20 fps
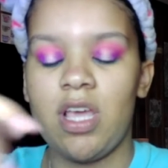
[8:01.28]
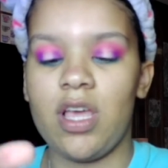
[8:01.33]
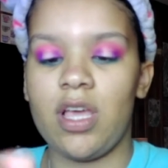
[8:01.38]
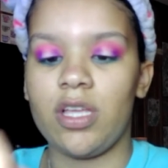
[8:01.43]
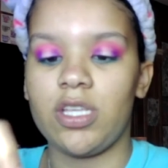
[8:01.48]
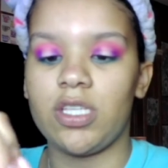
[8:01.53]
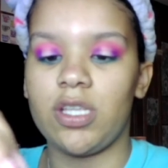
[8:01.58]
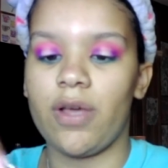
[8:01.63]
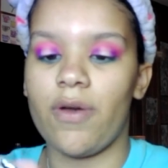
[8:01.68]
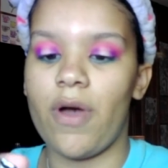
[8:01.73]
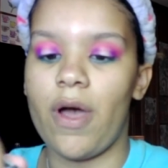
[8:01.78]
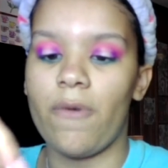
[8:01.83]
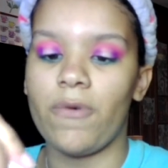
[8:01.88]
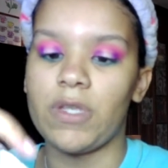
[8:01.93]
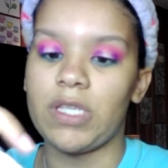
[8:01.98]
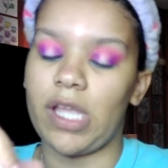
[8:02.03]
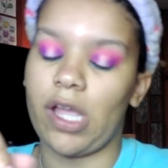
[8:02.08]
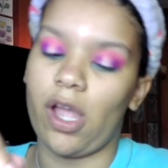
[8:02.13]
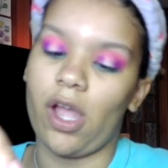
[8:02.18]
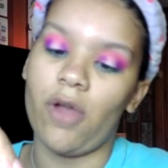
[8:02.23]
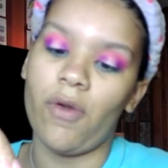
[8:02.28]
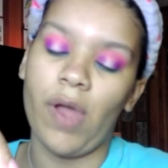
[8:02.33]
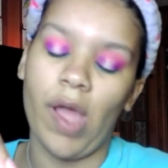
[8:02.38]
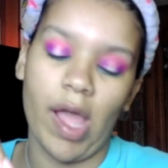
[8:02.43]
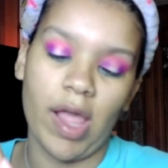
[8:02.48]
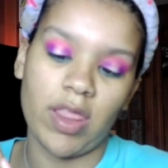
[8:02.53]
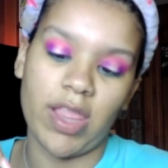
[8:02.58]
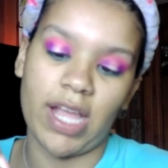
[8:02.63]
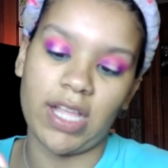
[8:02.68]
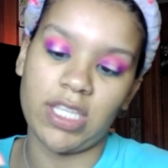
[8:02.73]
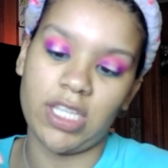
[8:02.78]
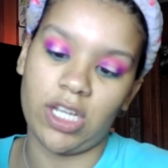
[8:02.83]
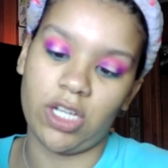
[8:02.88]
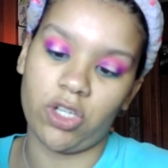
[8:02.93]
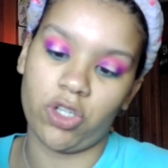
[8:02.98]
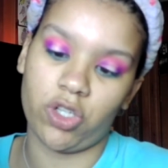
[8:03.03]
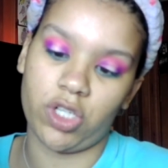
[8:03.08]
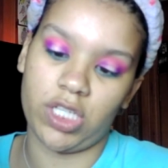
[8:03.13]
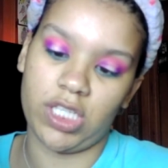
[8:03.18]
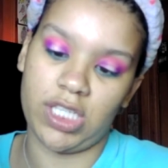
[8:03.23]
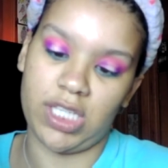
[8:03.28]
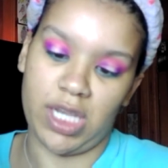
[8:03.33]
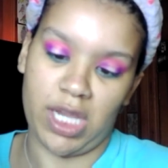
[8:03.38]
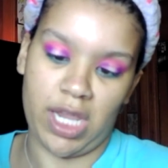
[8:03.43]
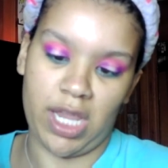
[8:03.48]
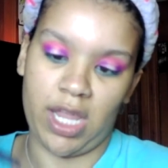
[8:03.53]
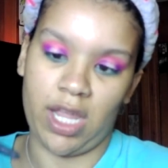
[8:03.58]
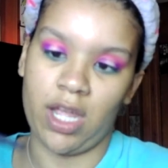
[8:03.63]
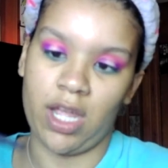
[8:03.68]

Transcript: So I was like, okay, that's interesting.